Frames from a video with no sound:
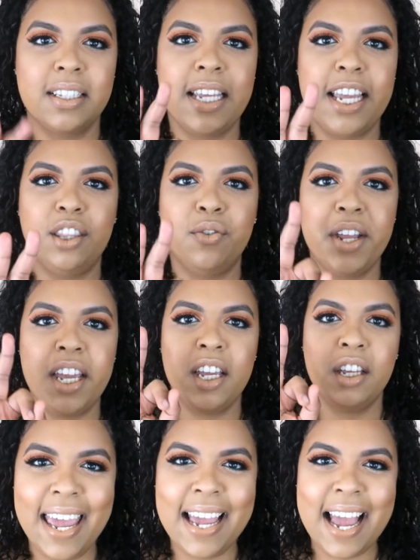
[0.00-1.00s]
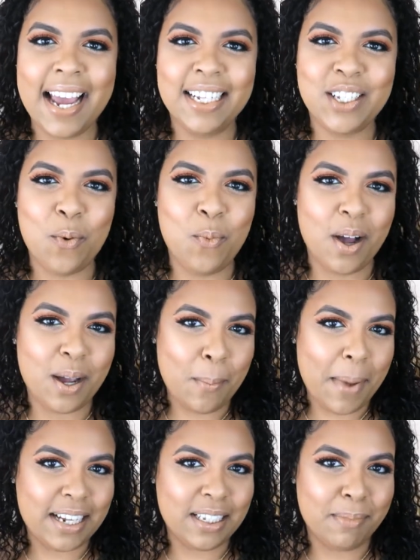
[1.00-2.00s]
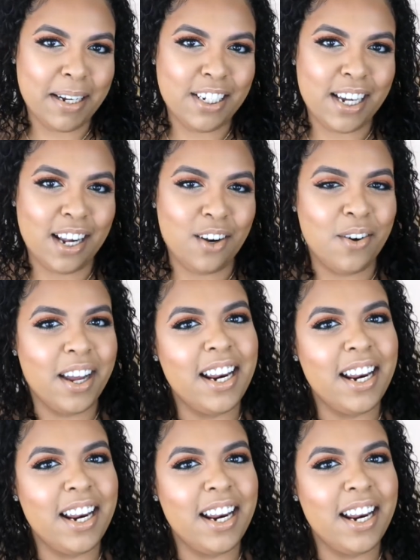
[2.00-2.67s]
Take three. Hey guys, welcome back to my channel.